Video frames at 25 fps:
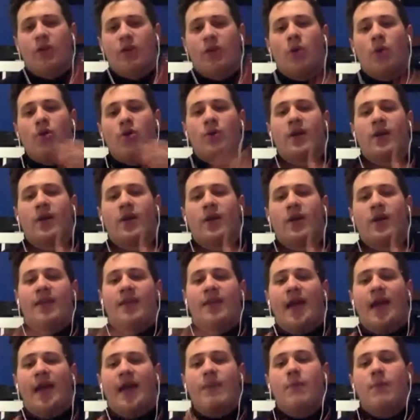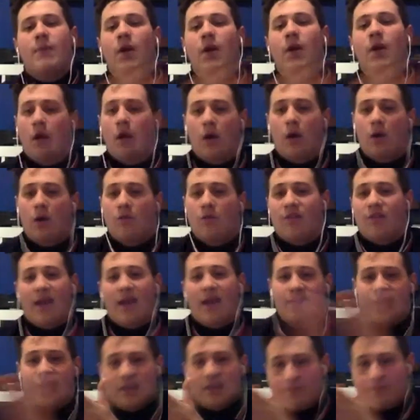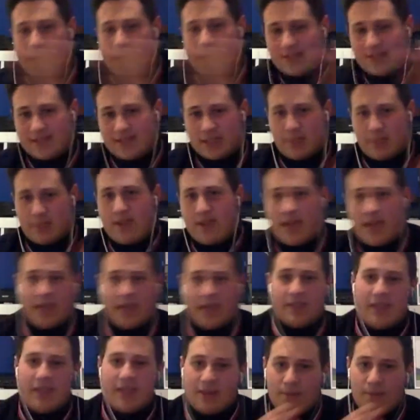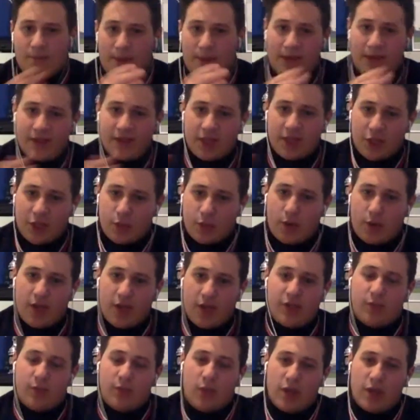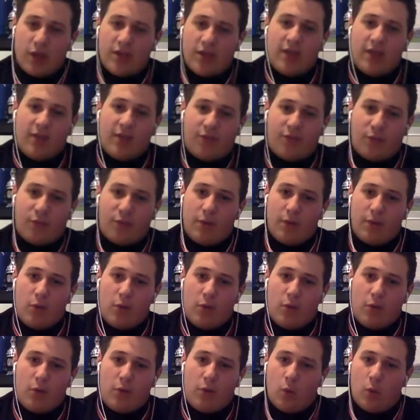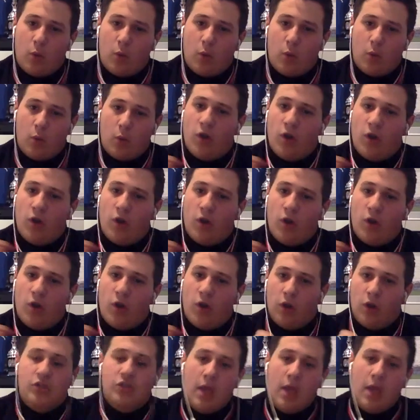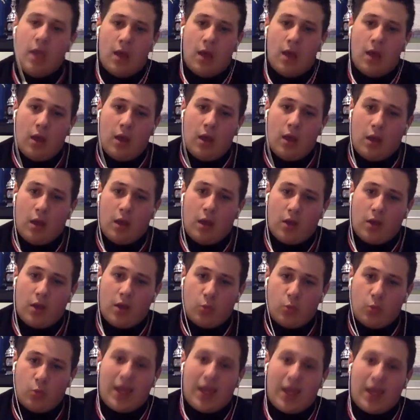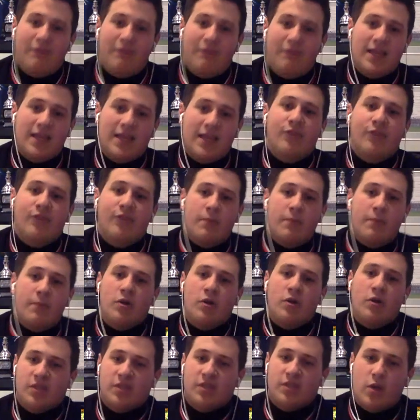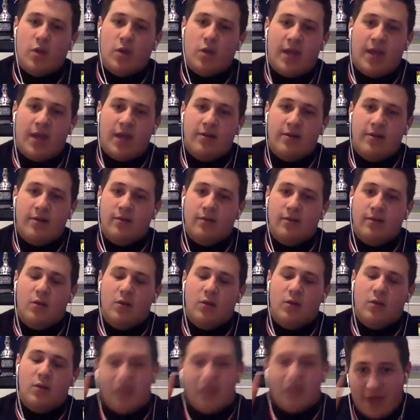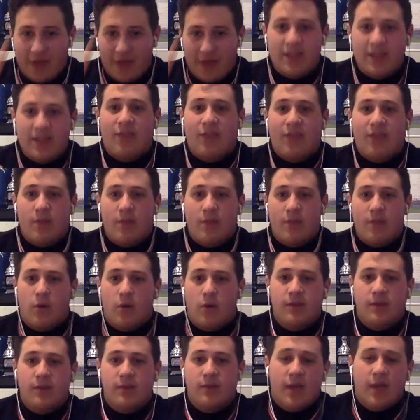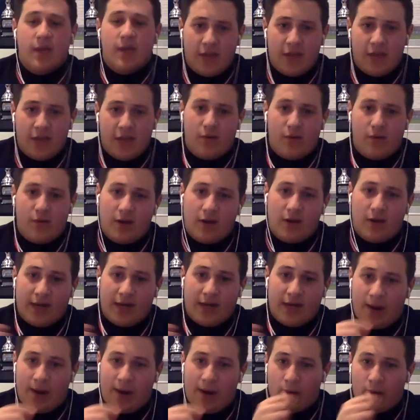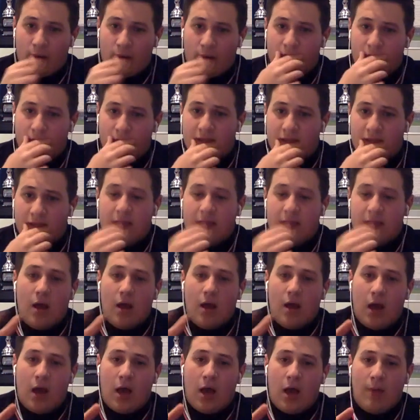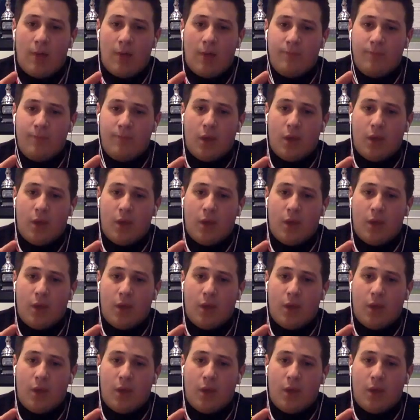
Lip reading: do it in the game, that doesn't matter to me. It's in the main situation where you get the 3 points, the 1 point of the loss. We have to get 3 points this weekend. We have to get 3 points if we're going to carry on with this. 1